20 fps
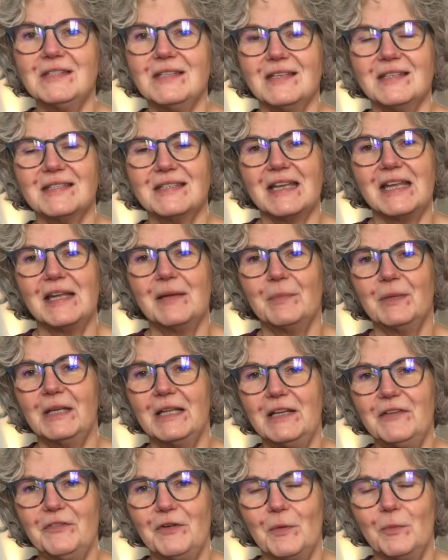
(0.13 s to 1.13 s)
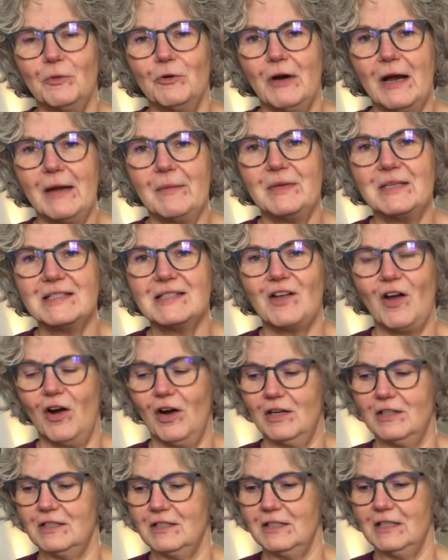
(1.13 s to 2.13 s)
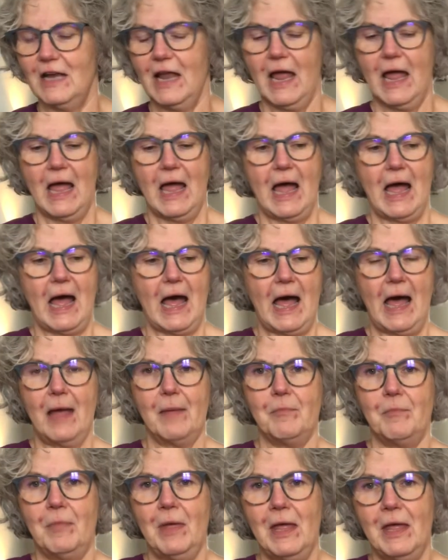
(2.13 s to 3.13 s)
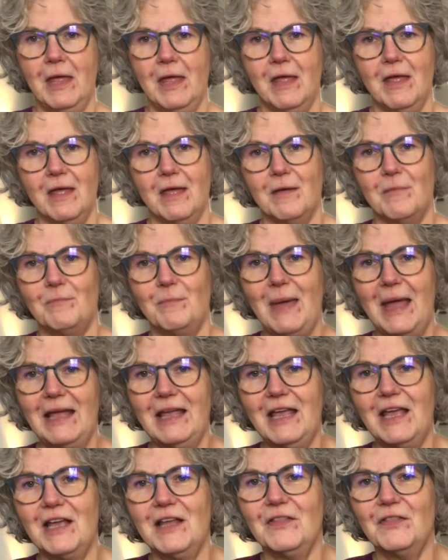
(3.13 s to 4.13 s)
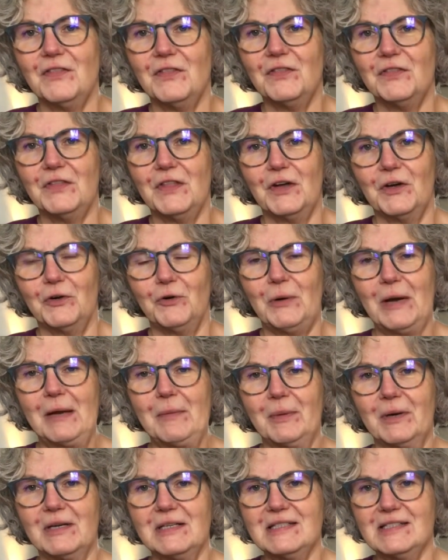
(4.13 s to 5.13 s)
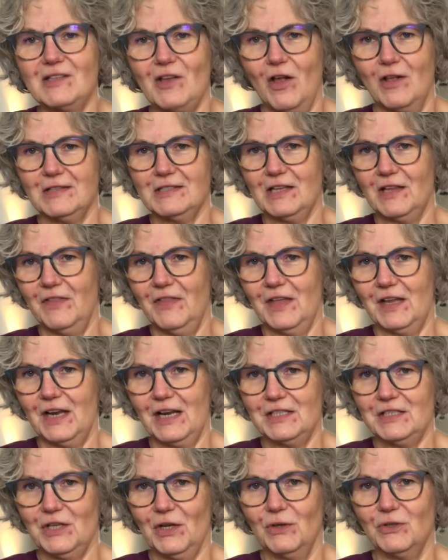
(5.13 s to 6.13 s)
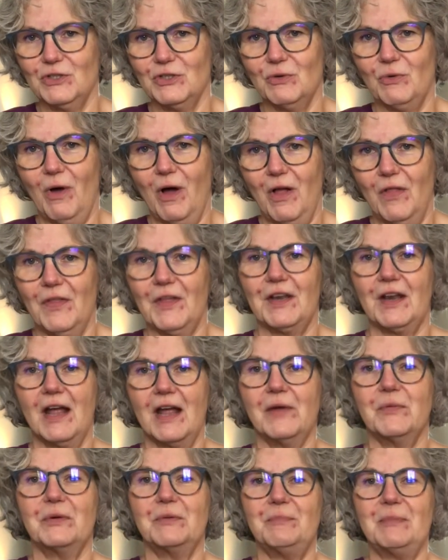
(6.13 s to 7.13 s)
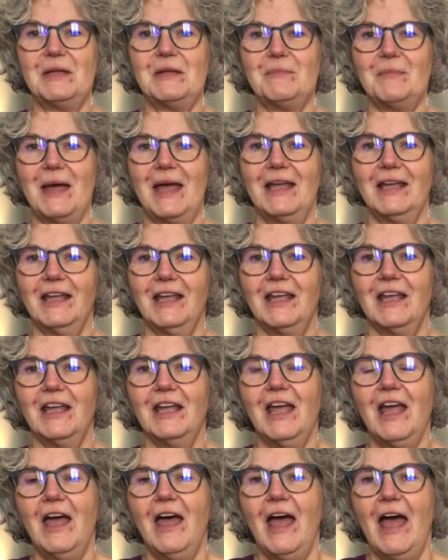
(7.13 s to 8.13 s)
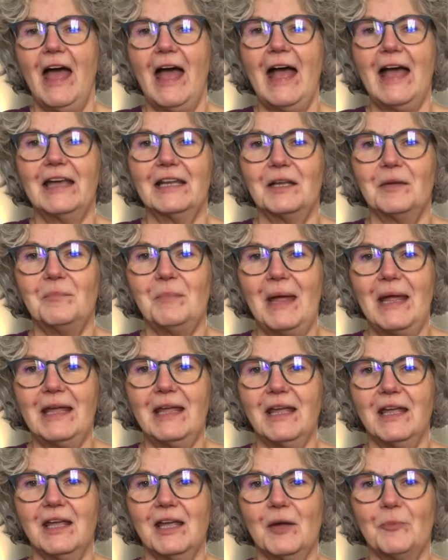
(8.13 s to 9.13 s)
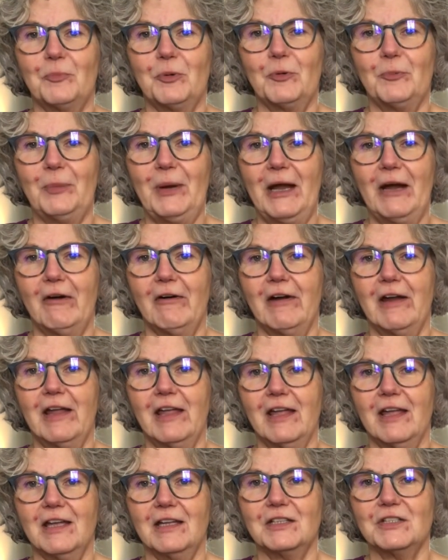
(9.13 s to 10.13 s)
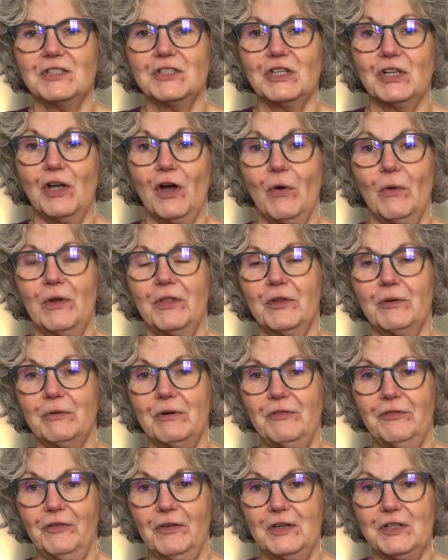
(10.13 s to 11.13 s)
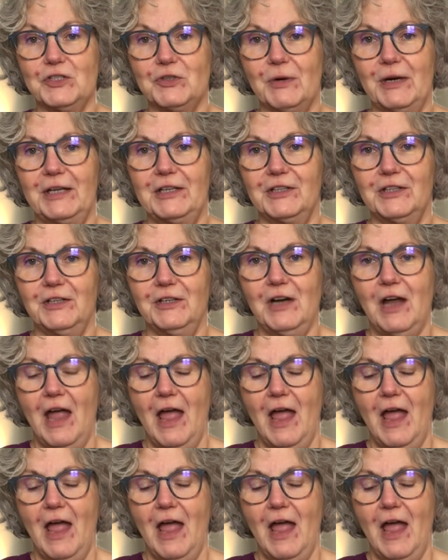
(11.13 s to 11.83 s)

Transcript: is Emily from Grammy's Garden. I'm making the cranberry salsa that I told you all that I would be making, and I'm making it, preparing it to go in the refrigerator